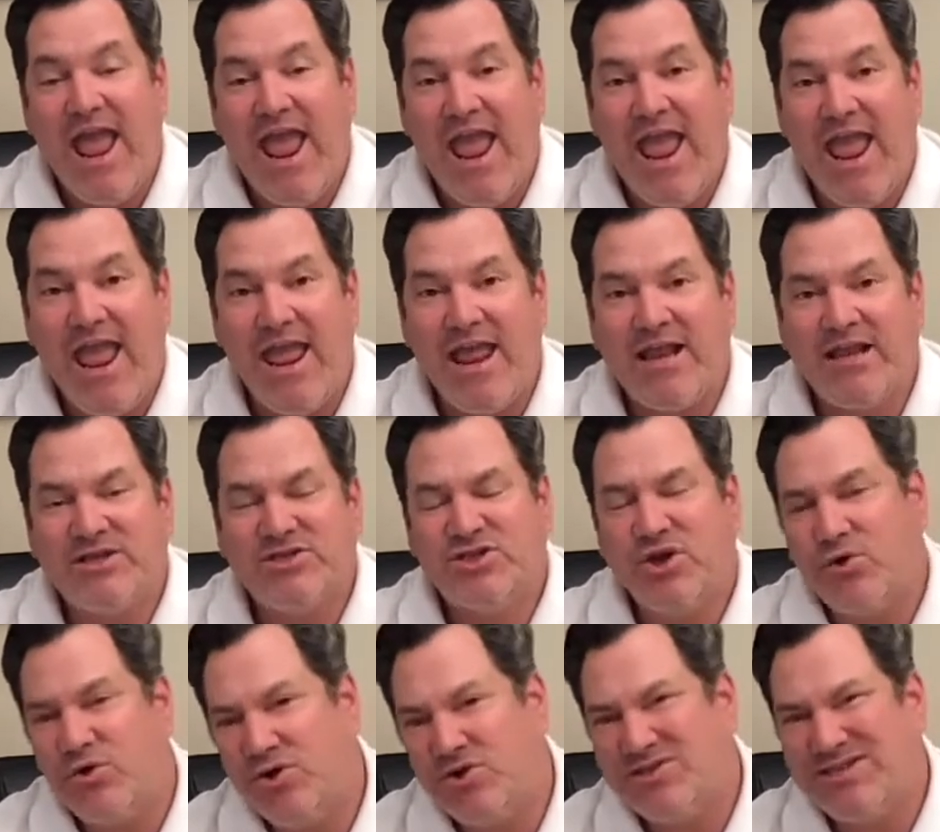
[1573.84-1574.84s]
And
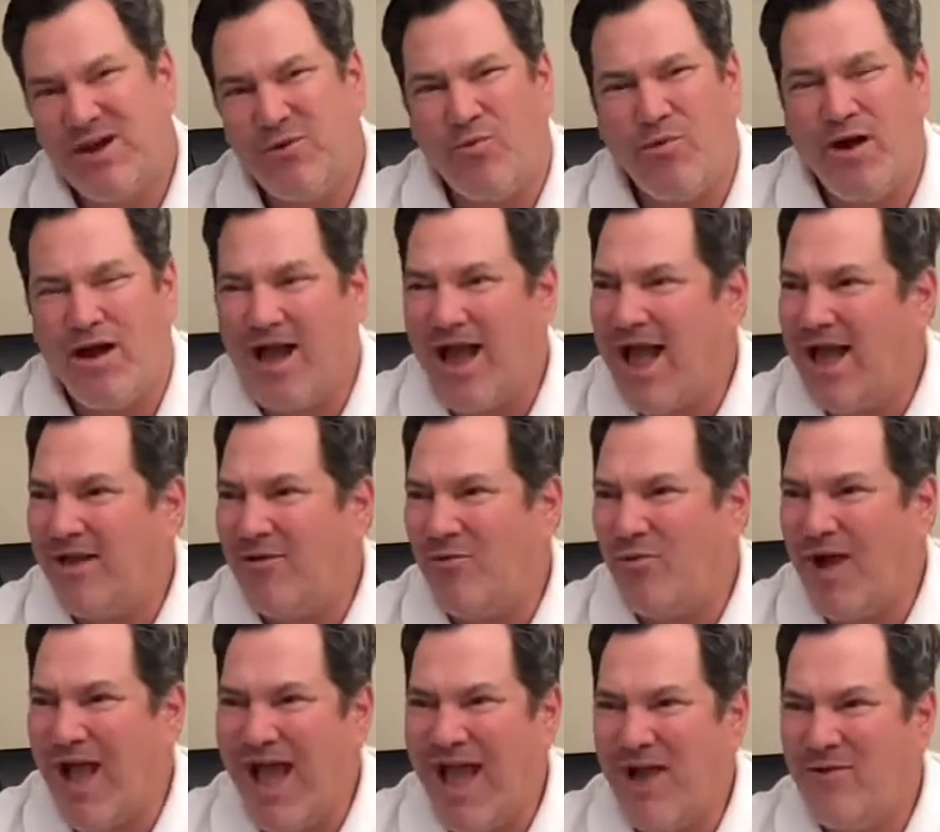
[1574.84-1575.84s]
so you say, well, I,
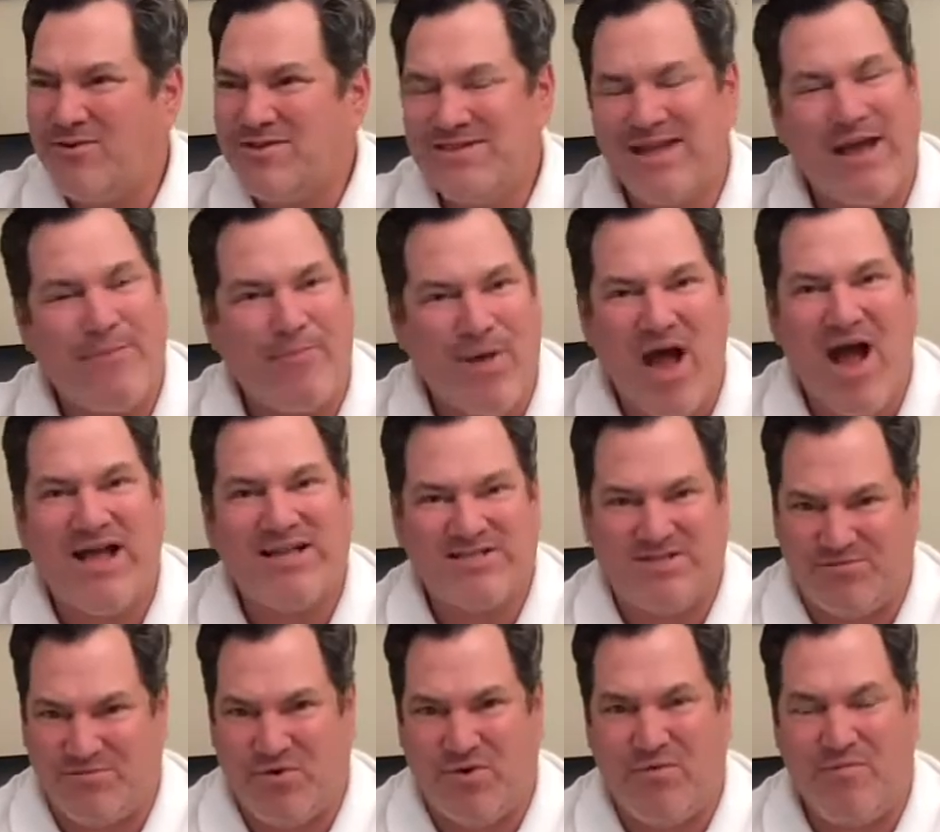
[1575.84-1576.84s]
how is that
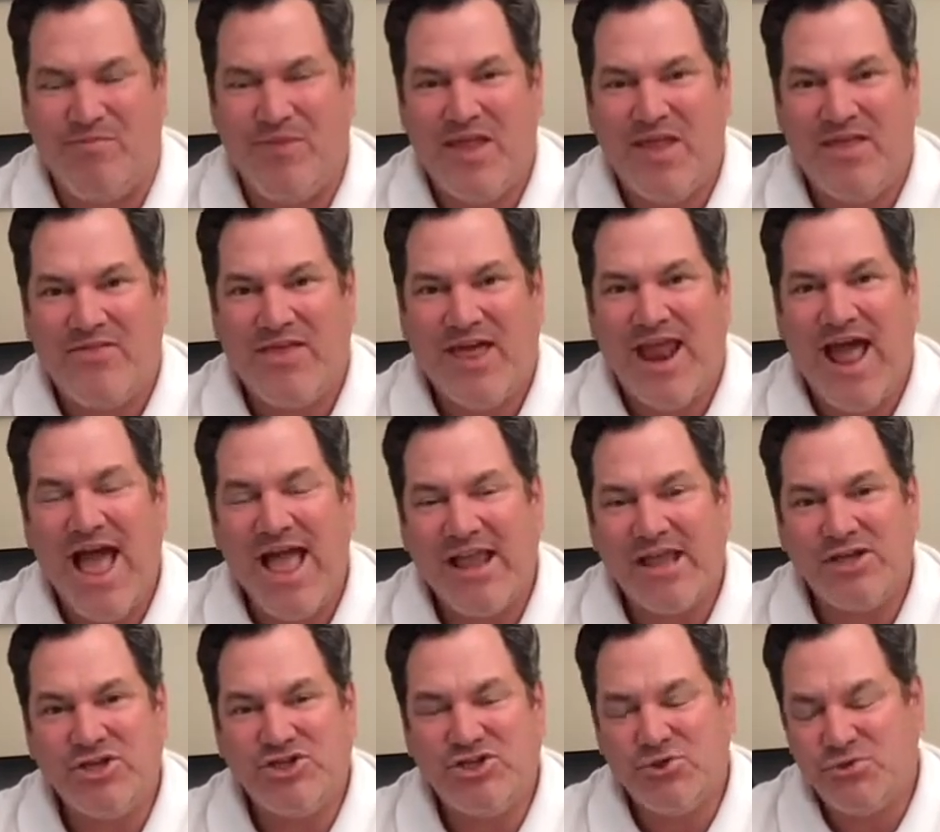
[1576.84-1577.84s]
possible that I
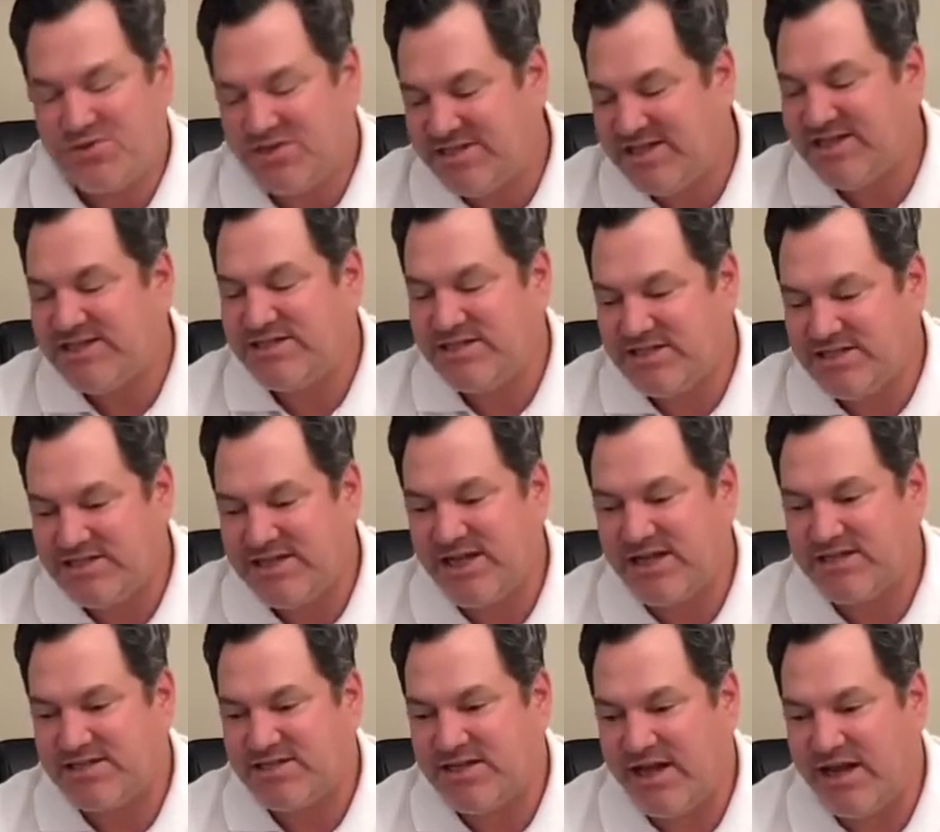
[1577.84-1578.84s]
can shoot
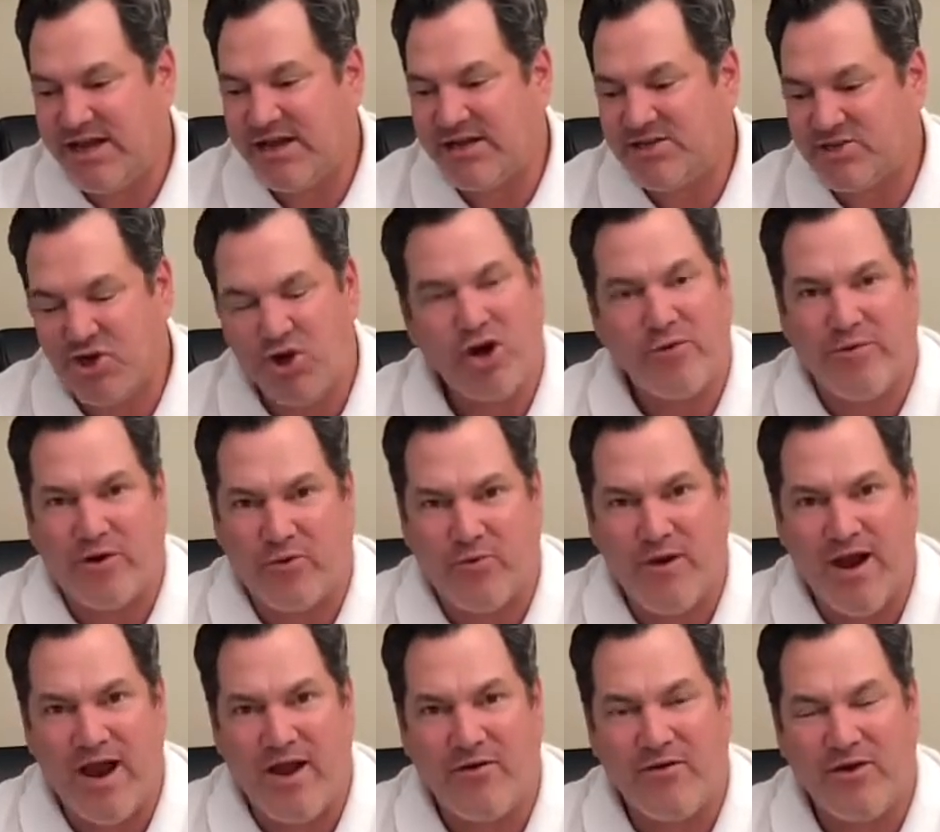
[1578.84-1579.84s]
66 in a tournament
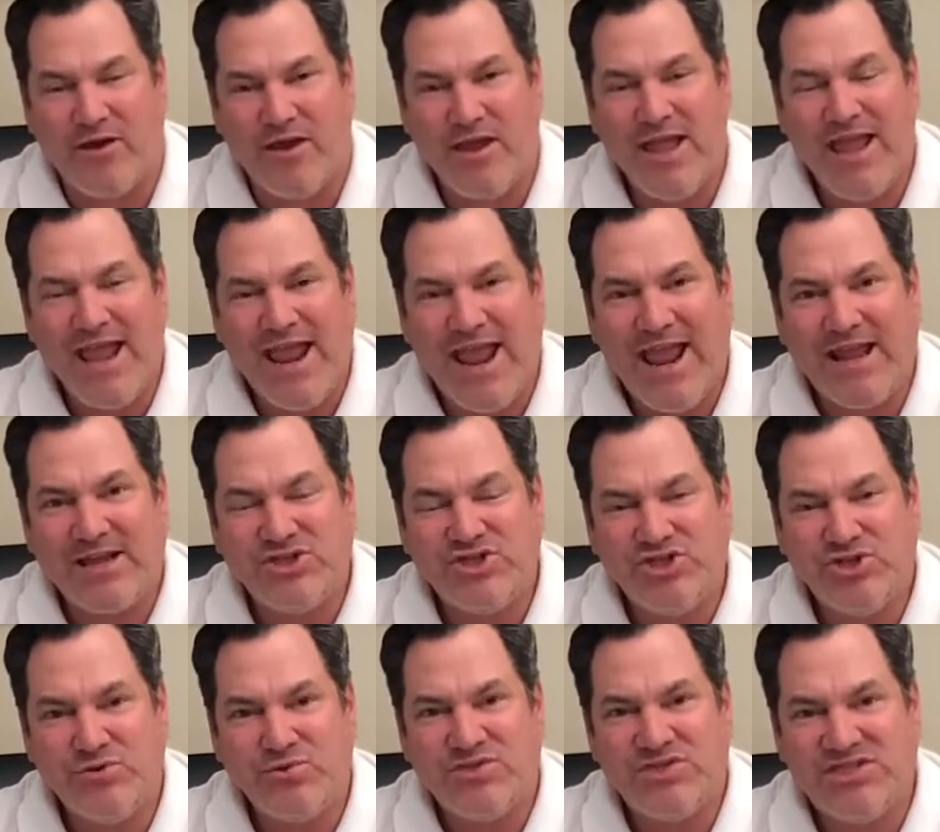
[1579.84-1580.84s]
round and
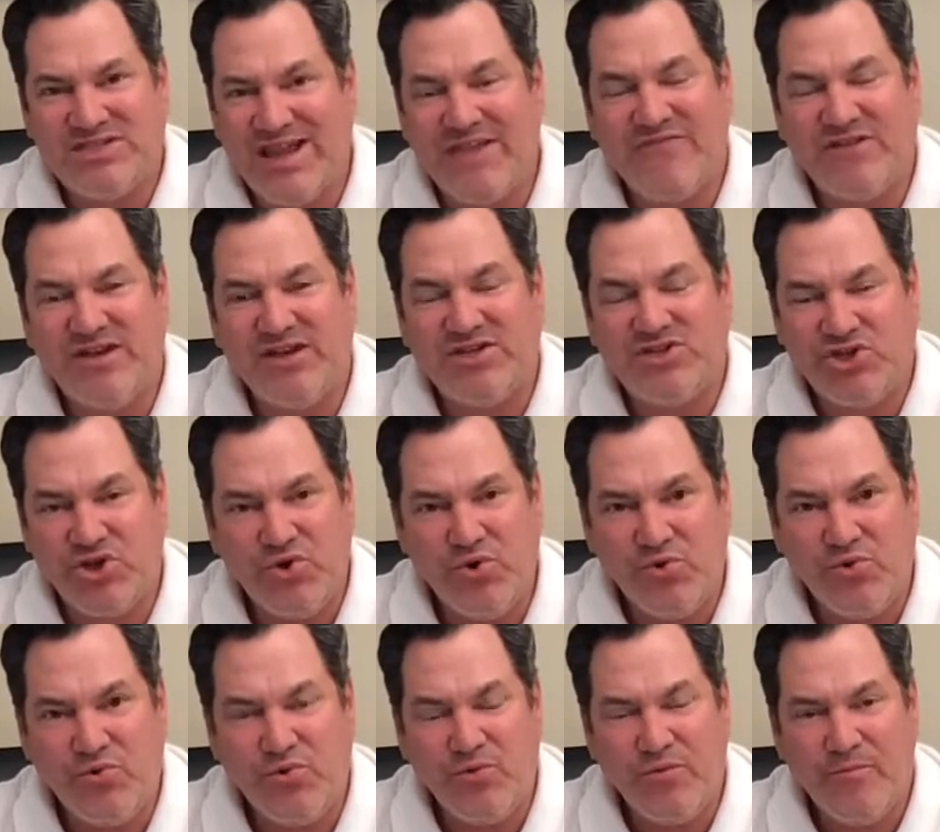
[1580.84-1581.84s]
shoot
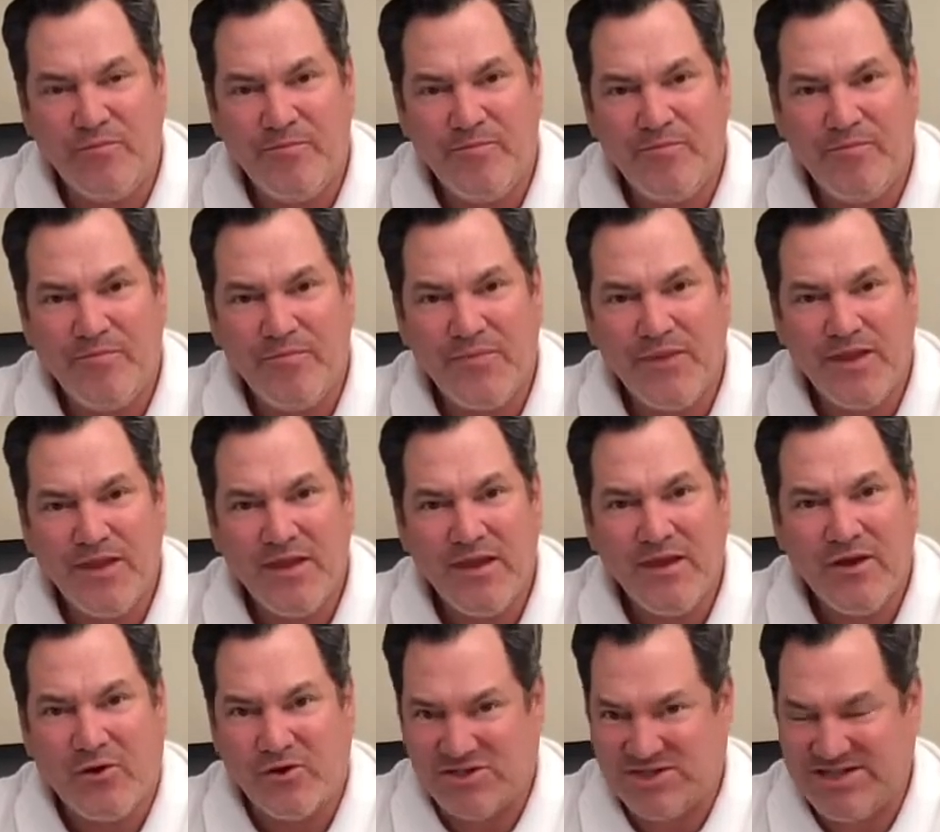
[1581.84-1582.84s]
72
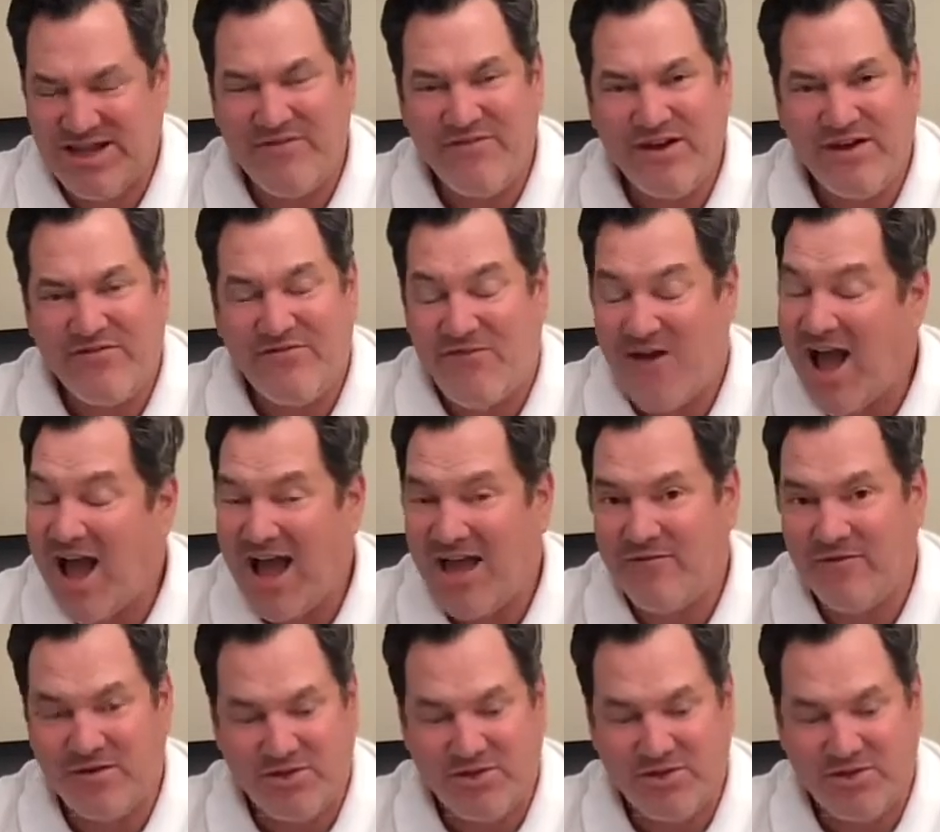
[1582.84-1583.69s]
or 75?